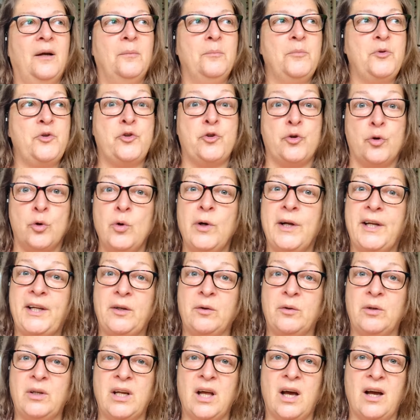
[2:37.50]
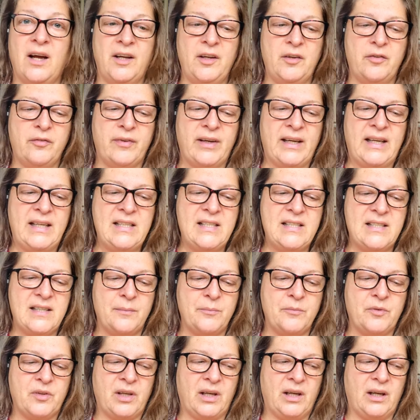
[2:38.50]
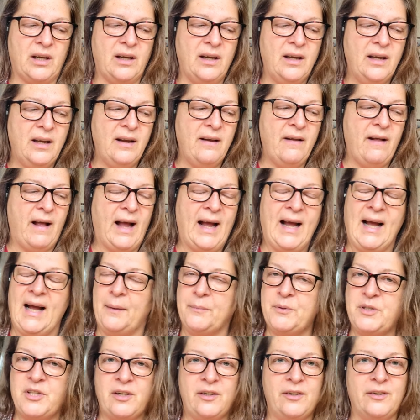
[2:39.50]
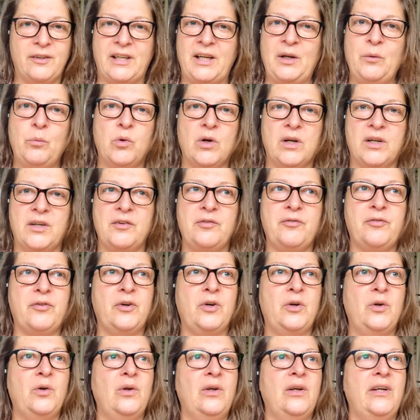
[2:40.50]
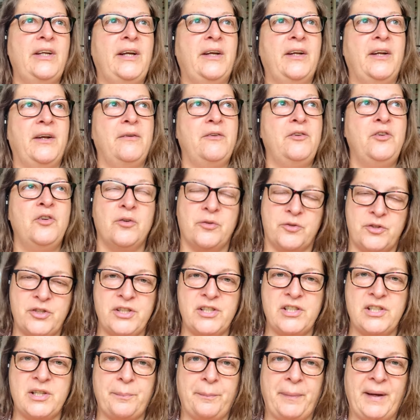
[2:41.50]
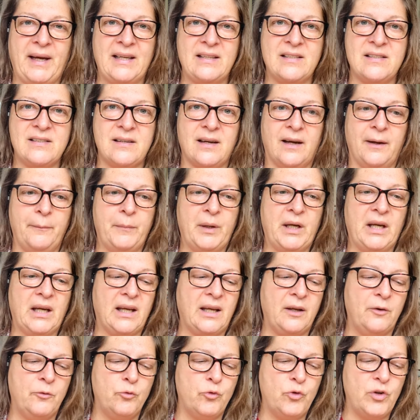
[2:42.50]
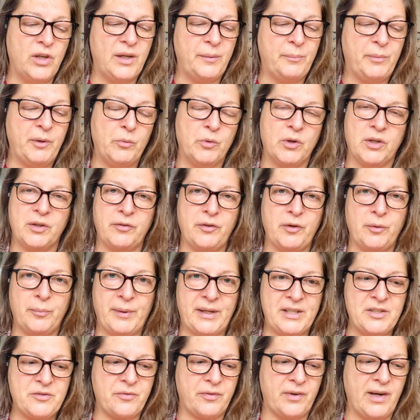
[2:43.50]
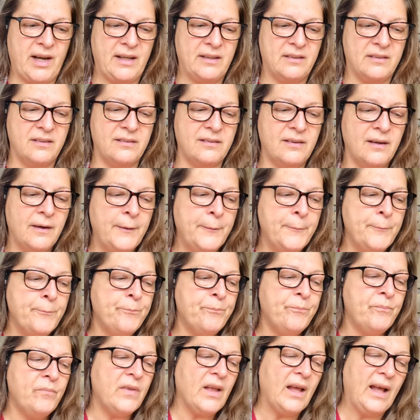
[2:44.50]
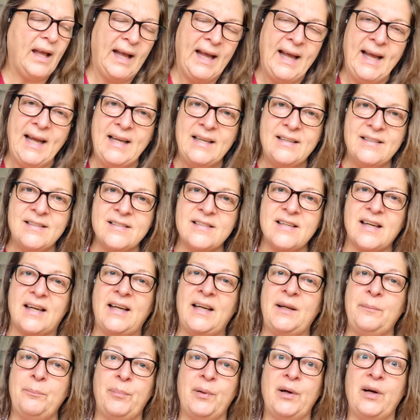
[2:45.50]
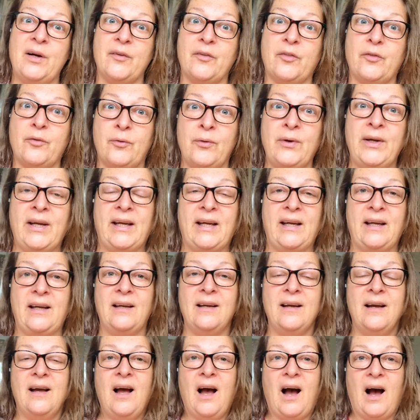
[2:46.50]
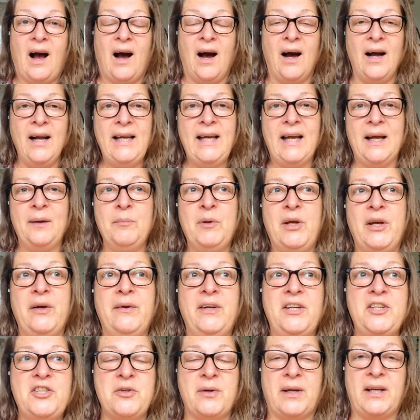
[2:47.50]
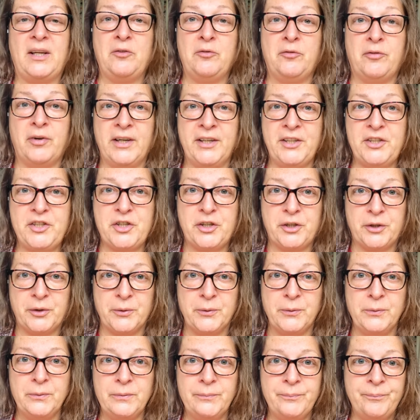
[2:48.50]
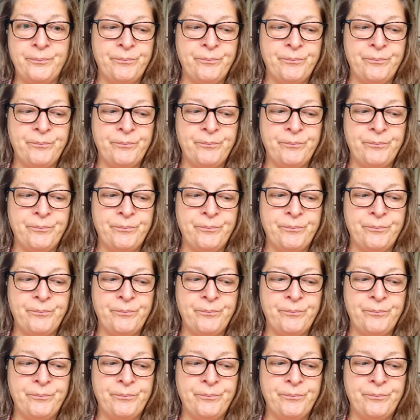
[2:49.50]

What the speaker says: drawing your life is something absolutely wonderful, you know, not just a pastime, but it can really be one of your best friends. And in part 3, I am going to invite you